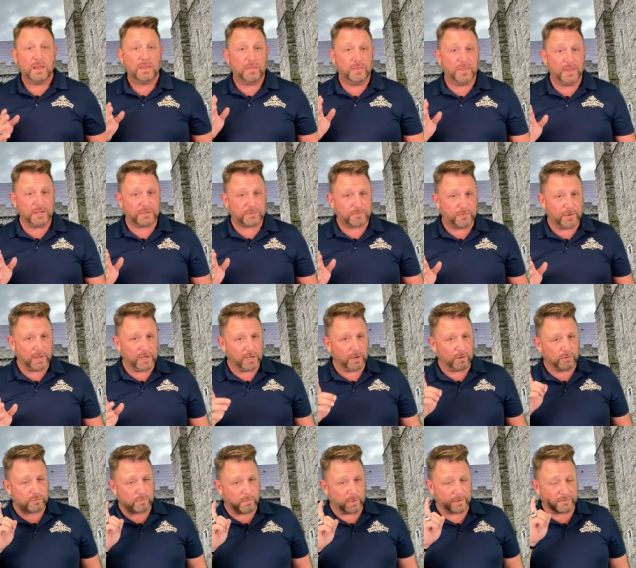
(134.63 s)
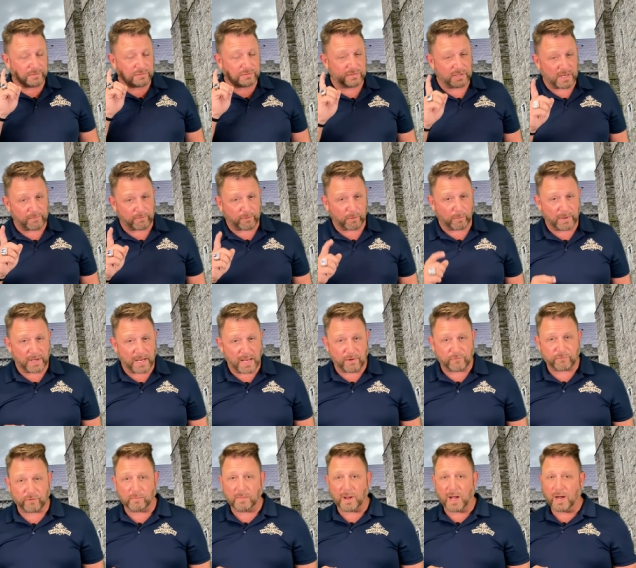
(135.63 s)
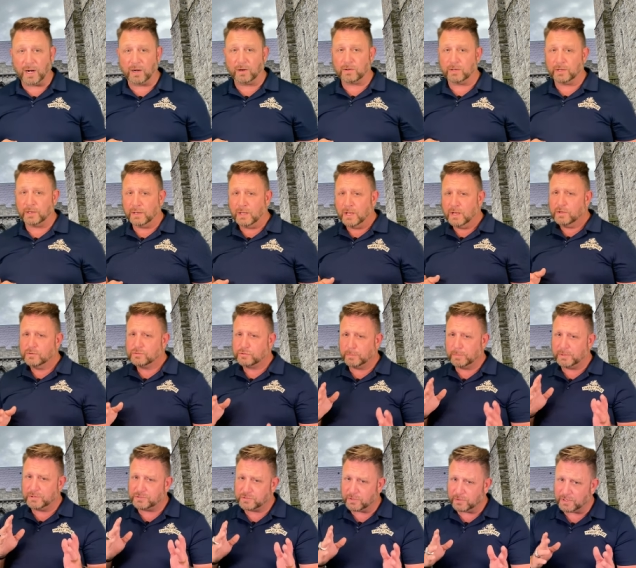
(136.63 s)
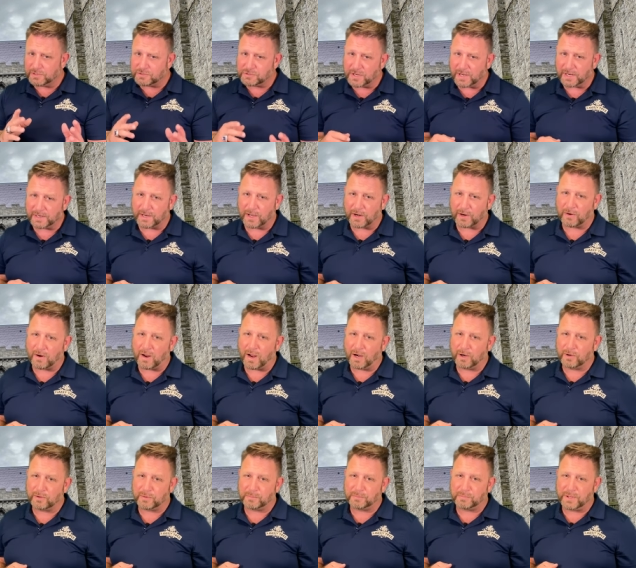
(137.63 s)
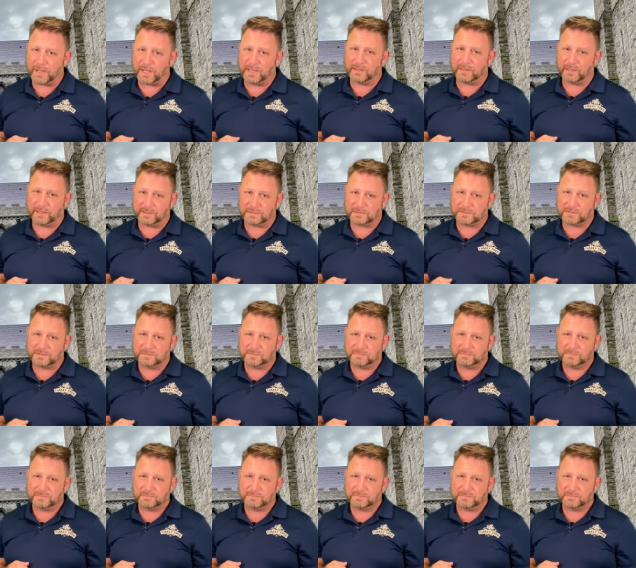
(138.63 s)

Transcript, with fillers: This video is one of several we have from Ireland, so be sure to check out our Ireland playlist.